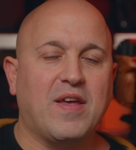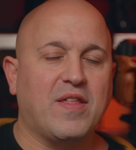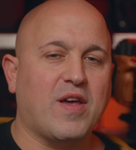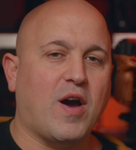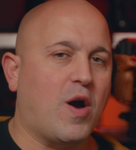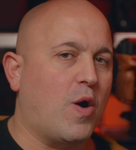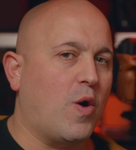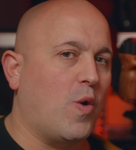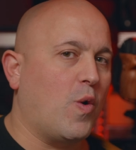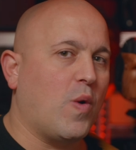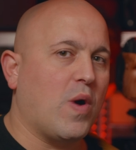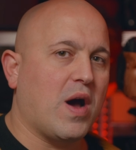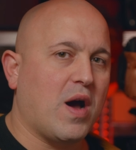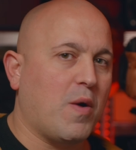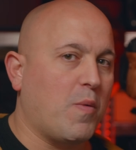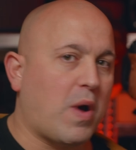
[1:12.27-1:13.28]
the whole
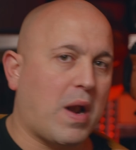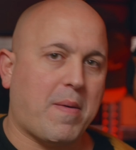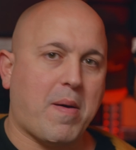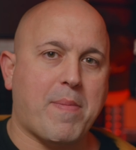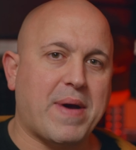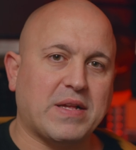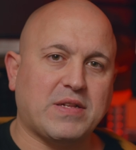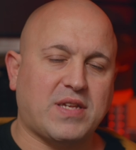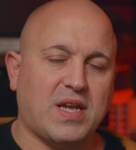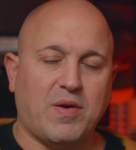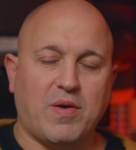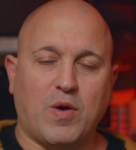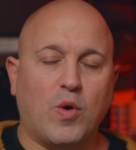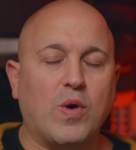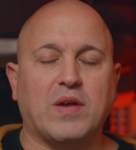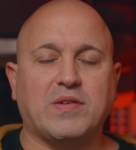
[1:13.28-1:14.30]
what I'm about to tell
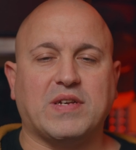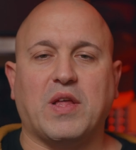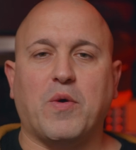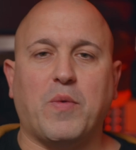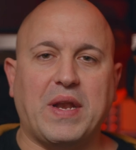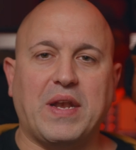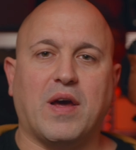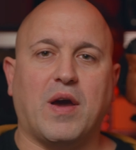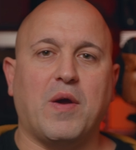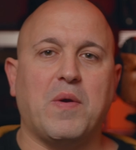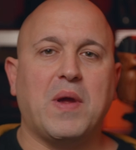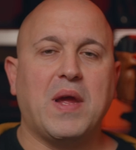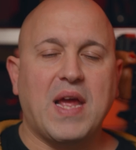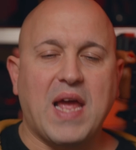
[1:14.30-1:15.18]
you, all goes out the window.